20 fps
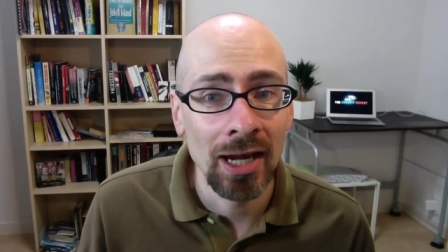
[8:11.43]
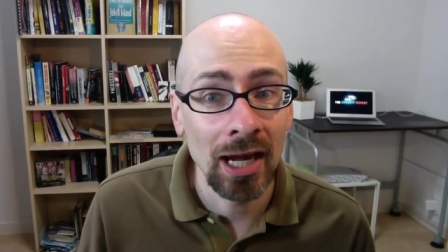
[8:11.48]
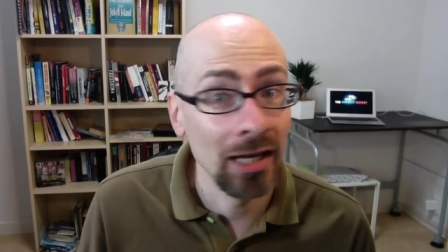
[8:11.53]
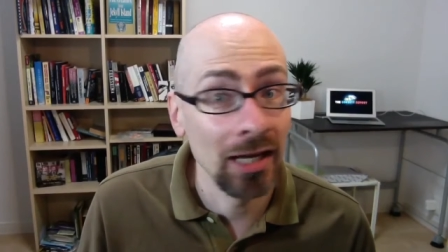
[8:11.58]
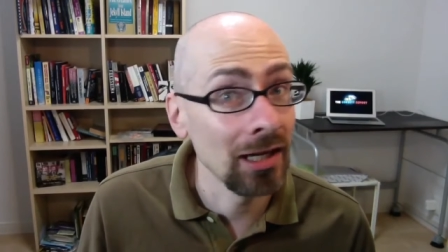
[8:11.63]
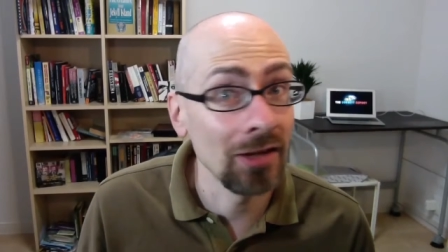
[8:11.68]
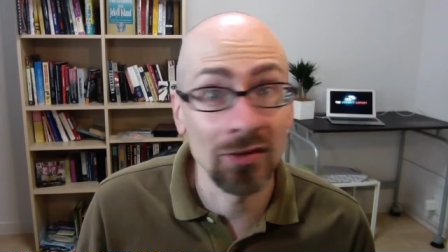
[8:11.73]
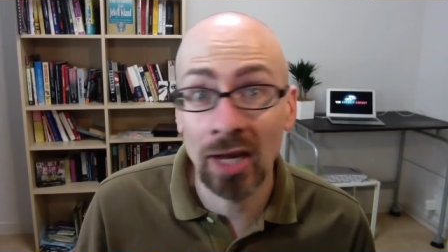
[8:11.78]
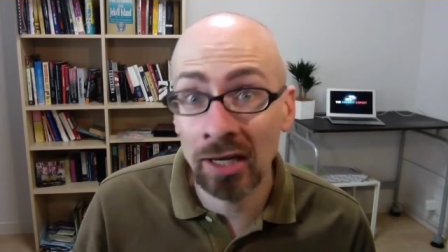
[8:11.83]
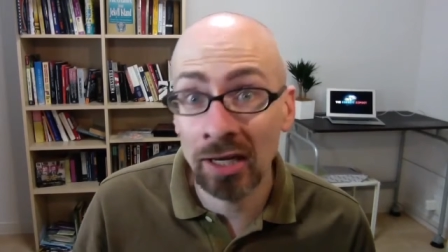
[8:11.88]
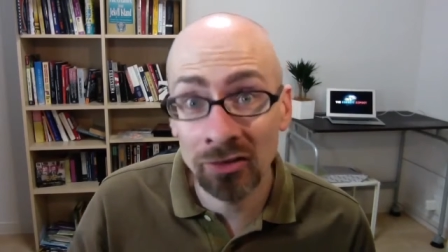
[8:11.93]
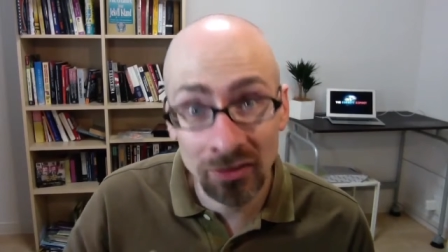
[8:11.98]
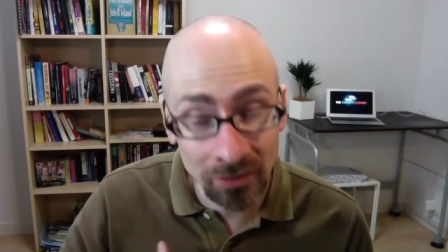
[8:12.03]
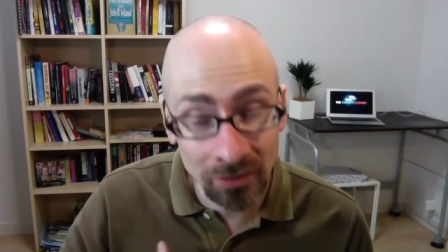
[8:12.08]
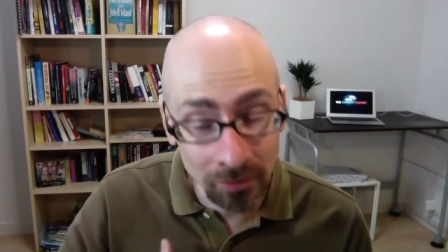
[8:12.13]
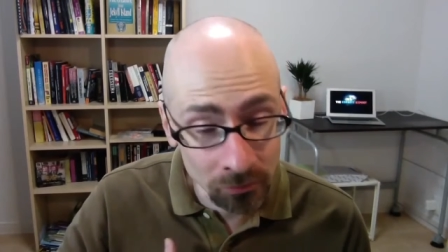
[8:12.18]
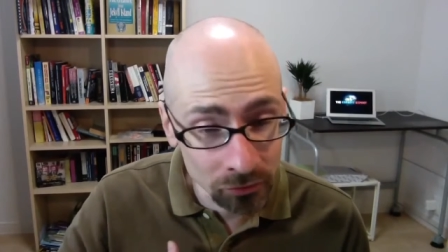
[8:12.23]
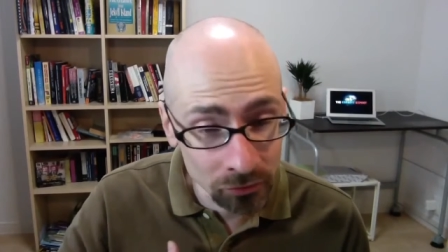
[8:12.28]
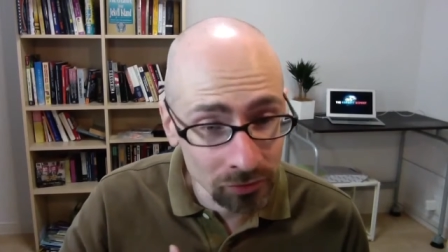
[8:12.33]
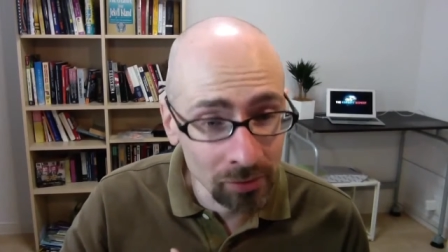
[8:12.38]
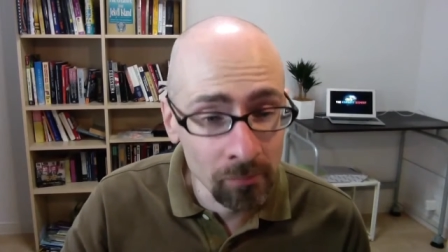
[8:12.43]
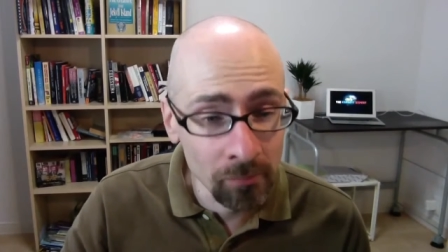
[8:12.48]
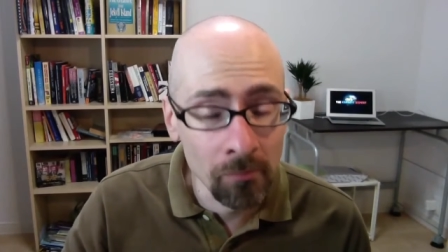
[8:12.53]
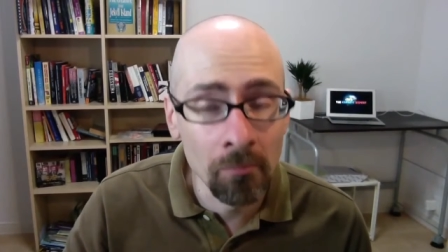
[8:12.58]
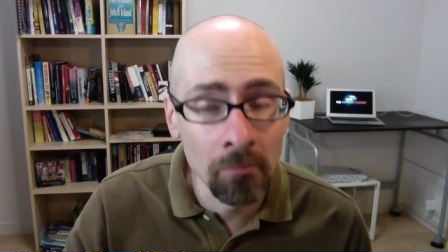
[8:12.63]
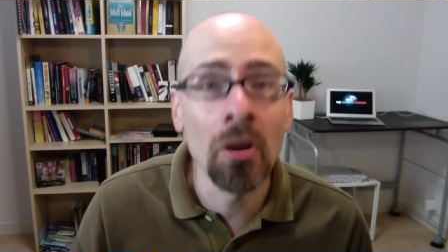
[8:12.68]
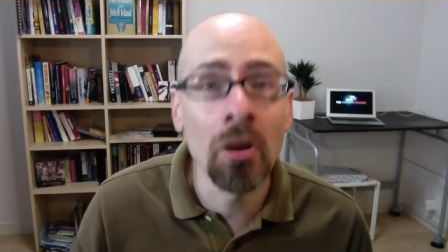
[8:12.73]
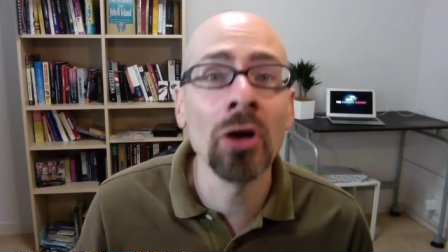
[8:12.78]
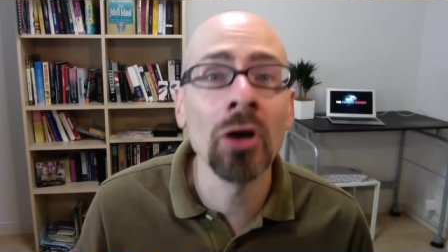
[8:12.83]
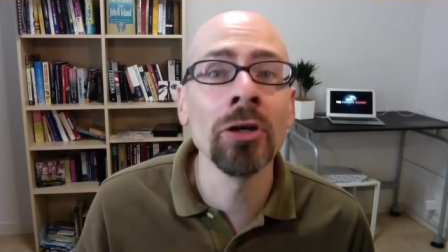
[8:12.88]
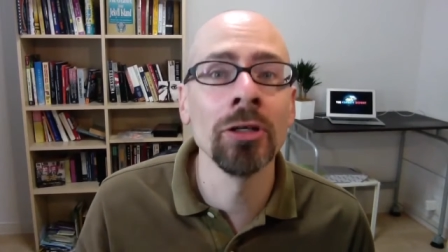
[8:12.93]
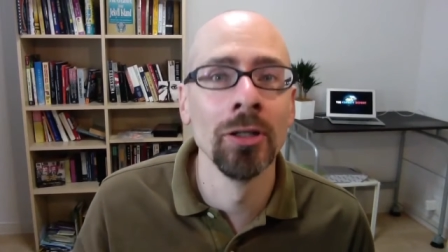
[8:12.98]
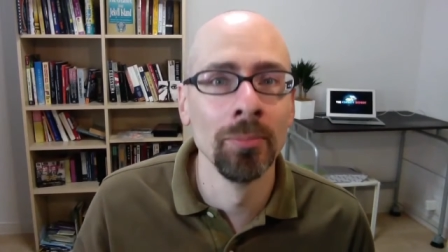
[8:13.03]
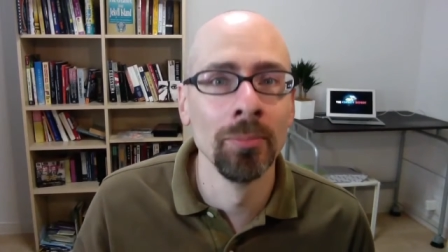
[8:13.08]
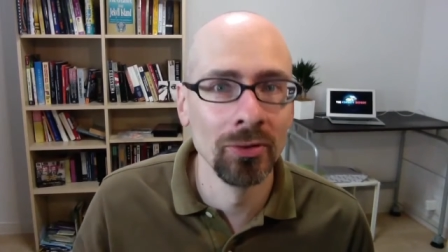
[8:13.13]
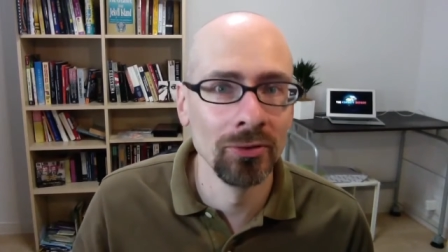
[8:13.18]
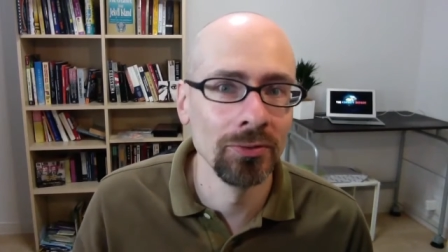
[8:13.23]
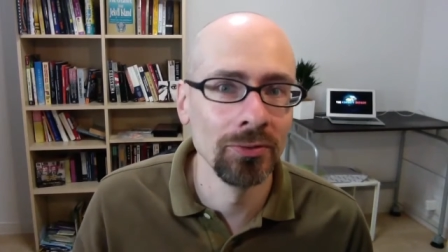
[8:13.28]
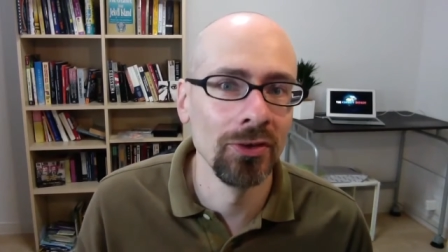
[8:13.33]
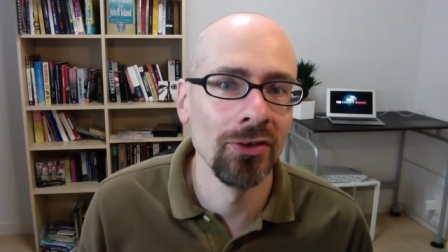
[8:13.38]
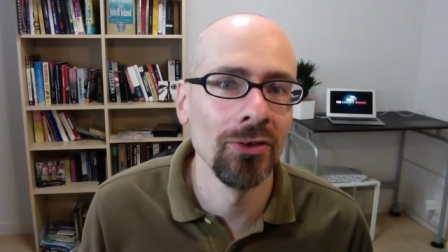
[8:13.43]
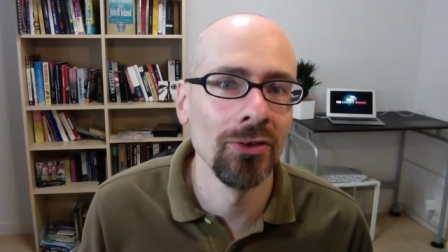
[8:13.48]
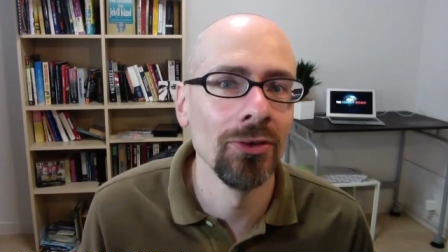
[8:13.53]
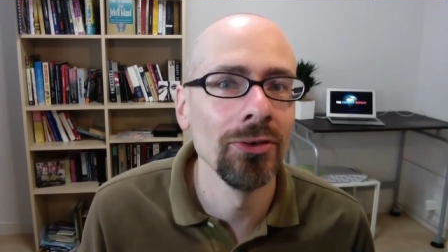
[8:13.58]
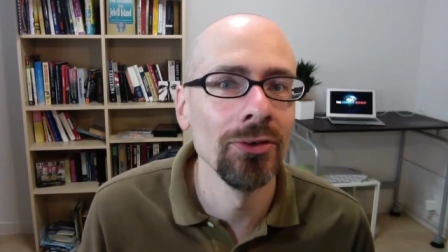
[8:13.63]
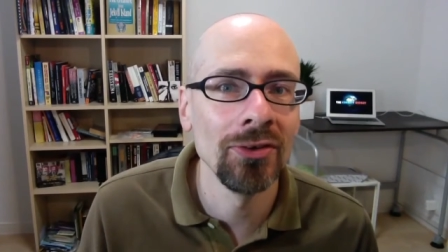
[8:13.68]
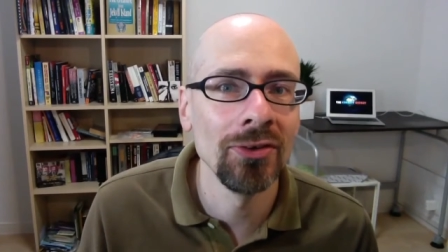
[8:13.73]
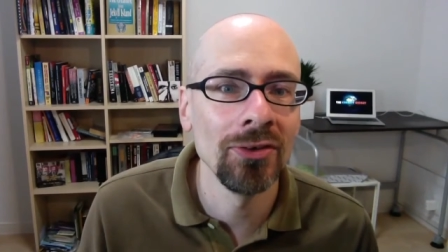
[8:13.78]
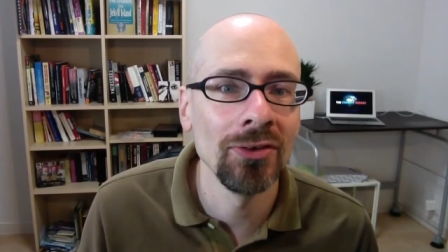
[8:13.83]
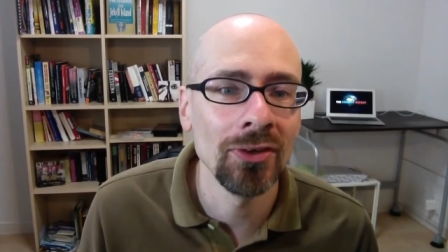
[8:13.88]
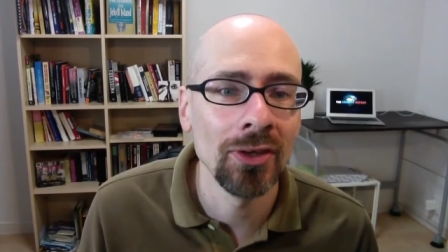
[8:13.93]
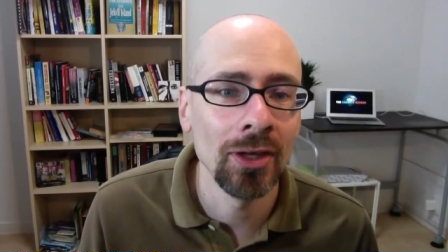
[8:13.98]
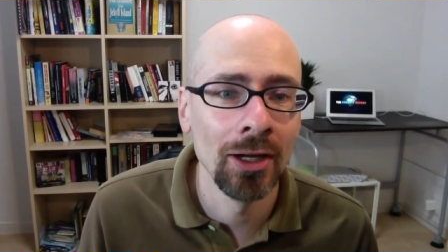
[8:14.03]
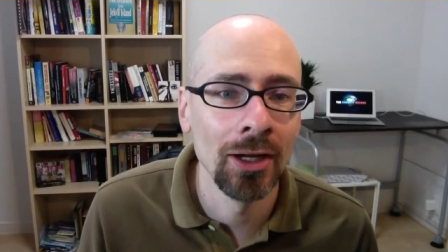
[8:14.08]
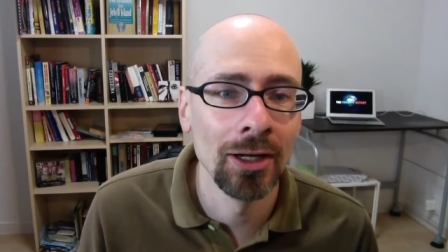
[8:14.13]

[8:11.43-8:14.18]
and has had some remarkable results.